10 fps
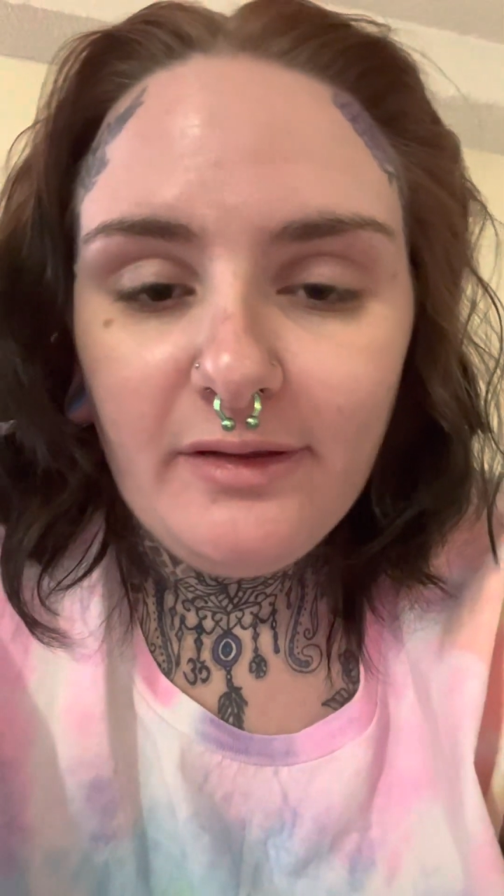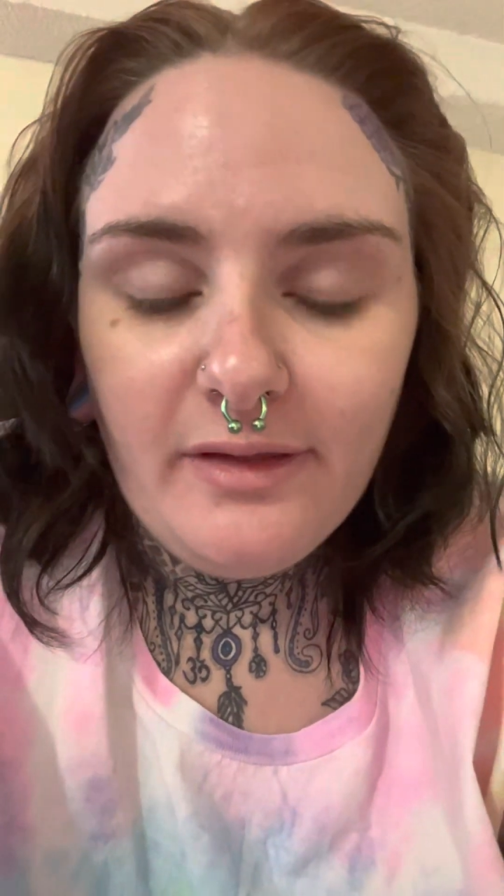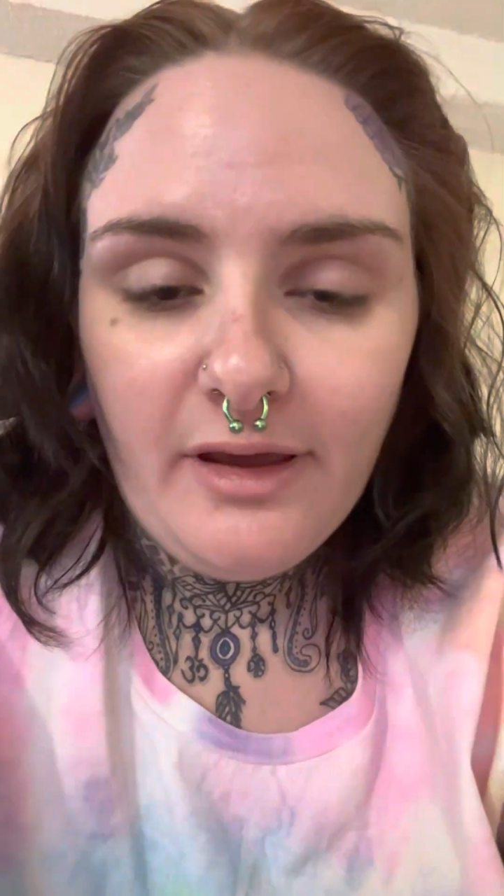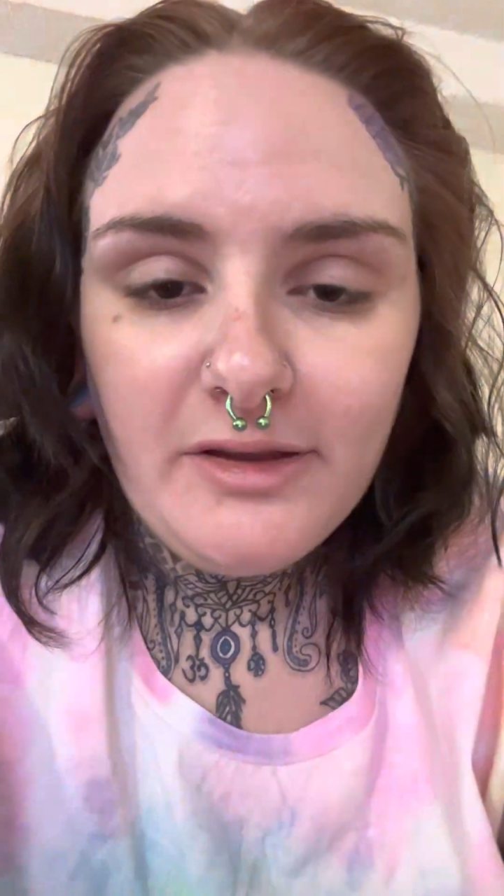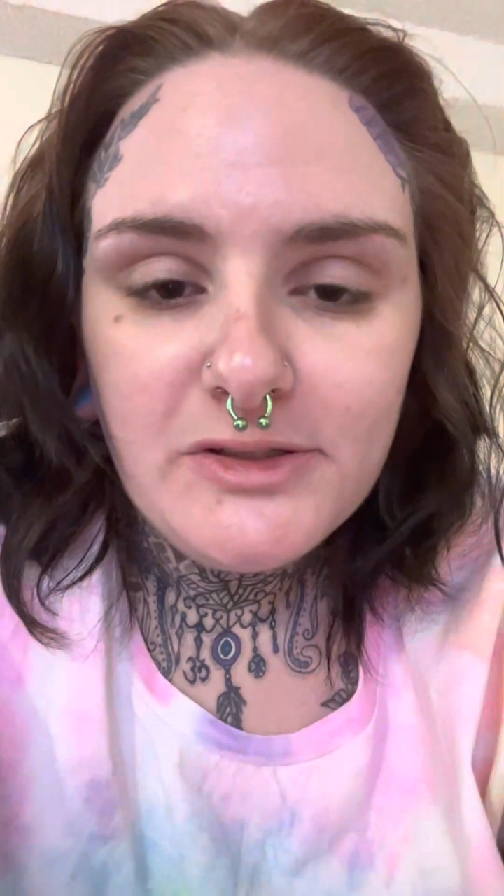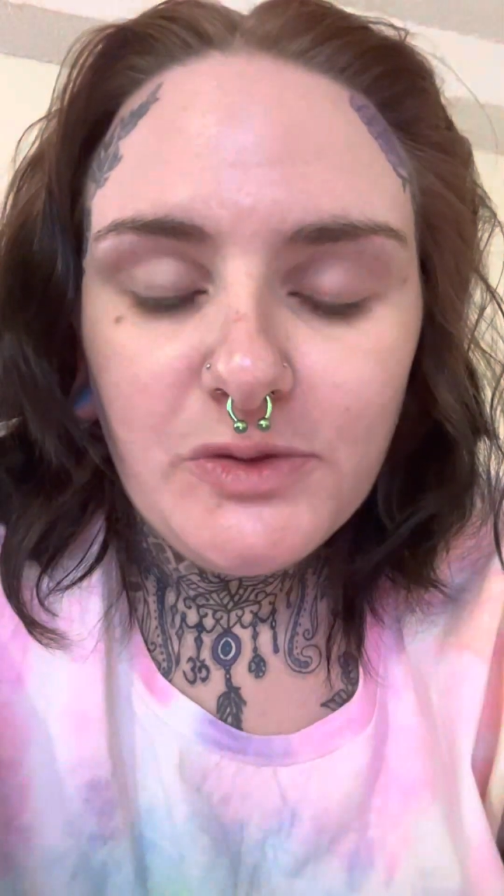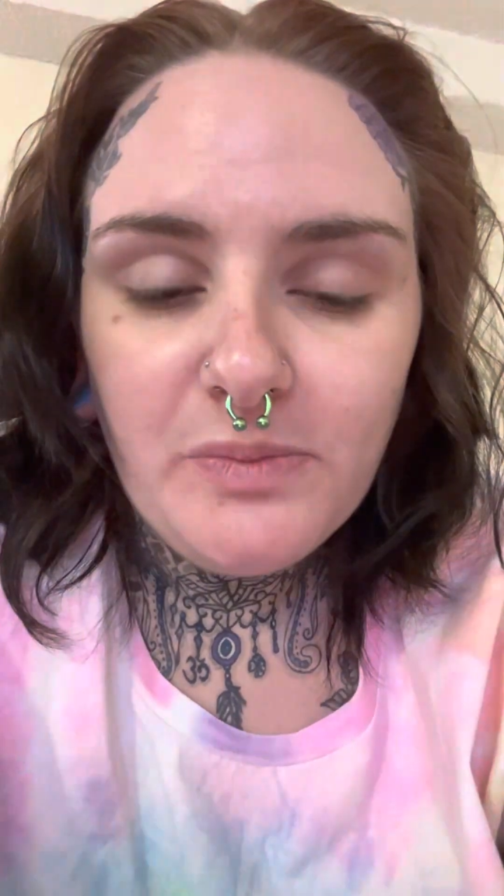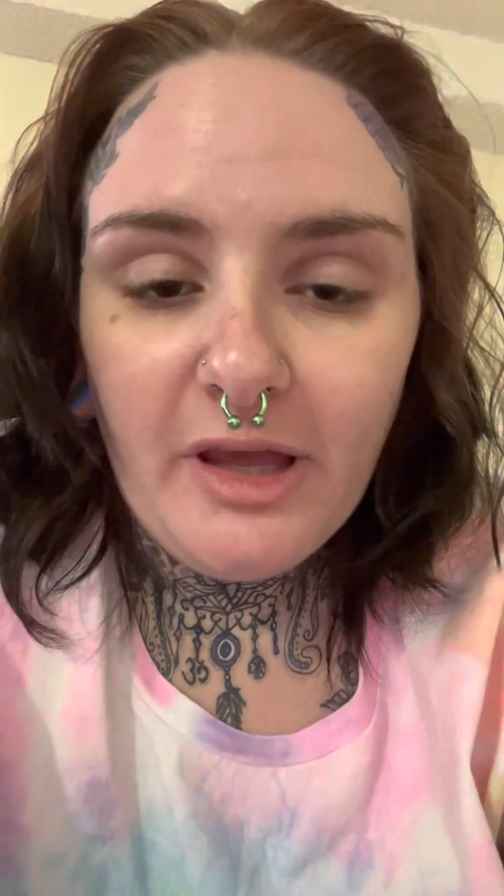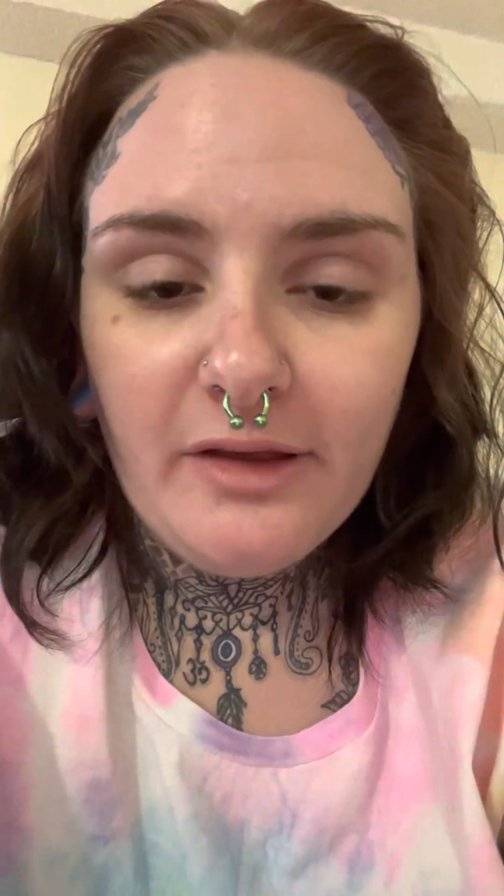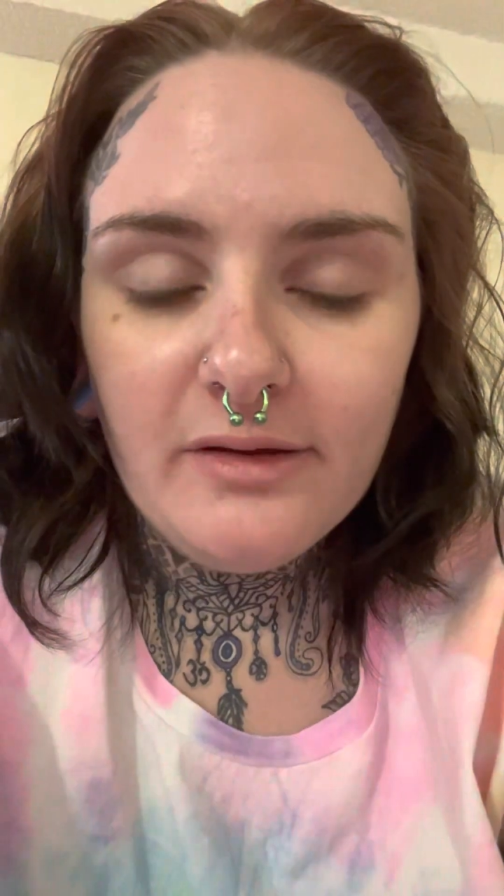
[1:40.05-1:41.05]
they do
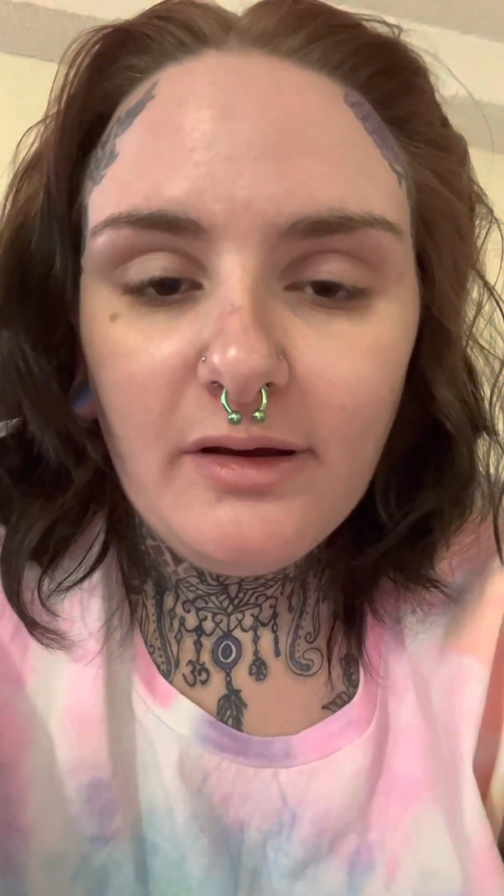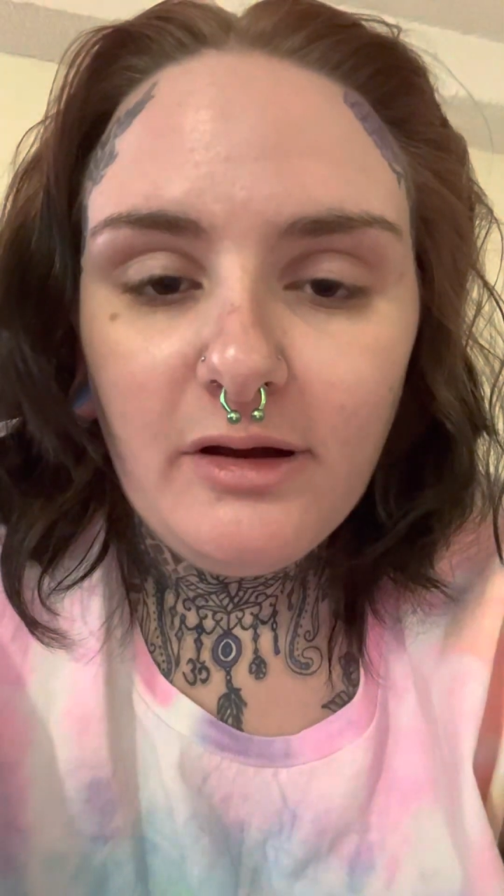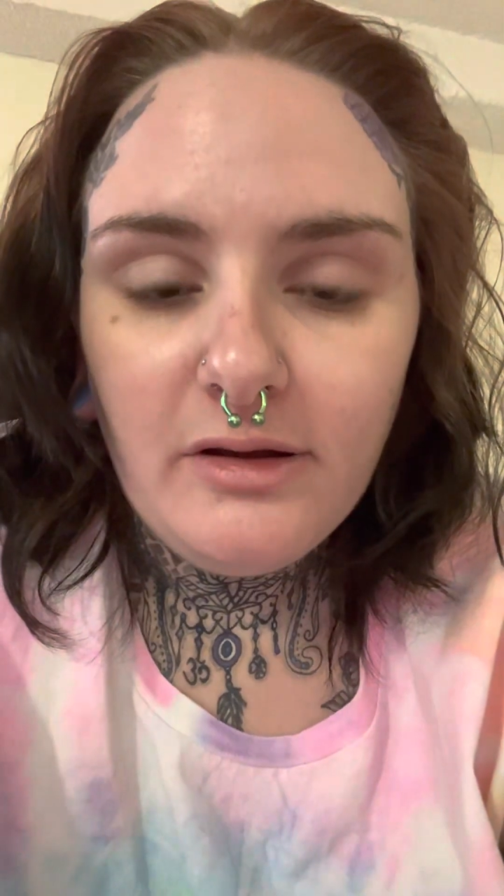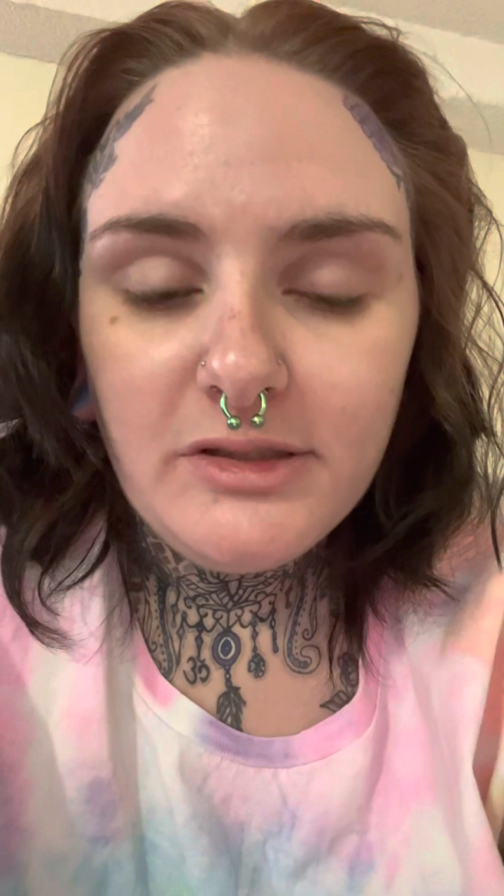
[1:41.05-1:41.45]
make a